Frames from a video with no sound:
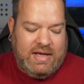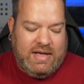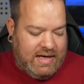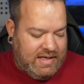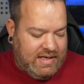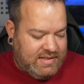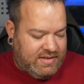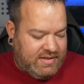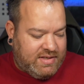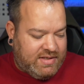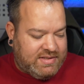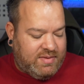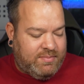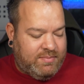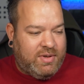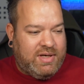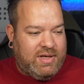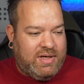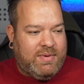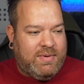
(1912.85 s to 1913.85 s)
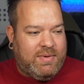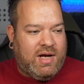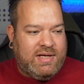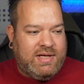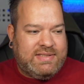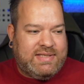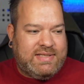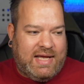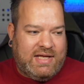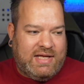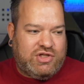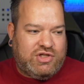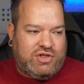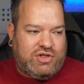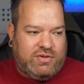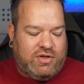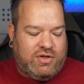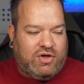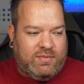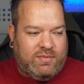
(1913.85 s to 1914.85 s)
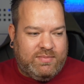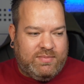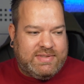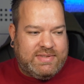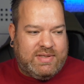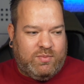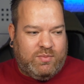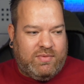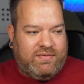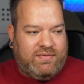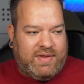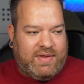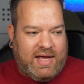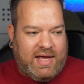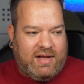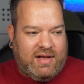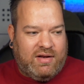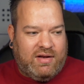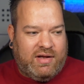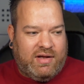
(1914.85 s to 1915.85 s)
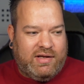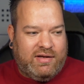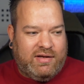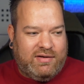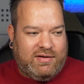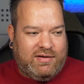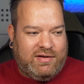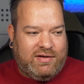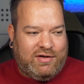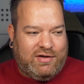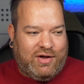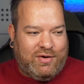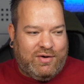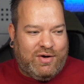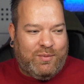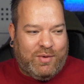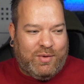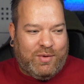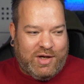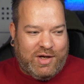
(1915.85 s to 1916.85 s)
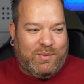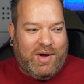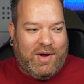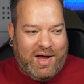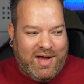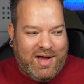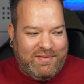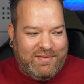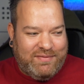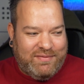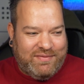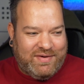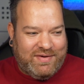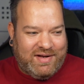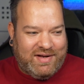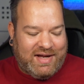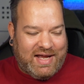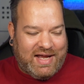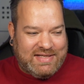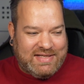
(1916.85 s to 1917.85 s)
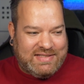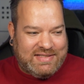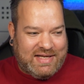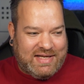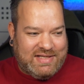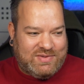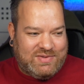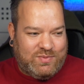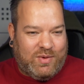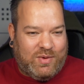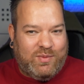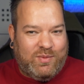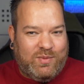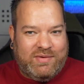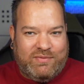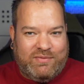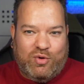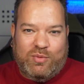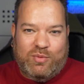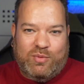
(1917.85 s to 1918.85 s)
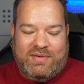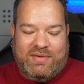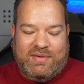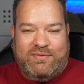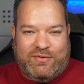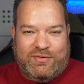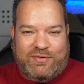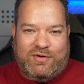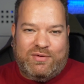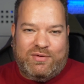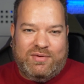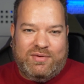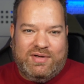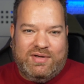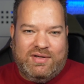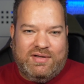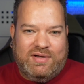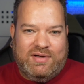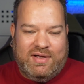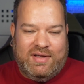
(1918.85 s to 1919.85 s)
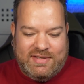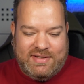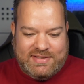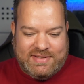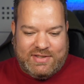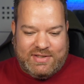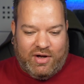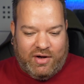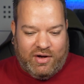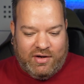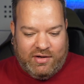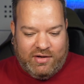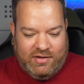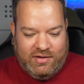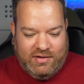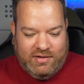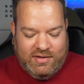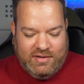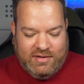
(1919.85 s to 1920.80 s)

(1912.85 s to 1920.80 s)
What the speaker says: And there's a money mindset issue that comes in with that. Like you don't know what you're worth, and I guess that's what we've all been through at the start.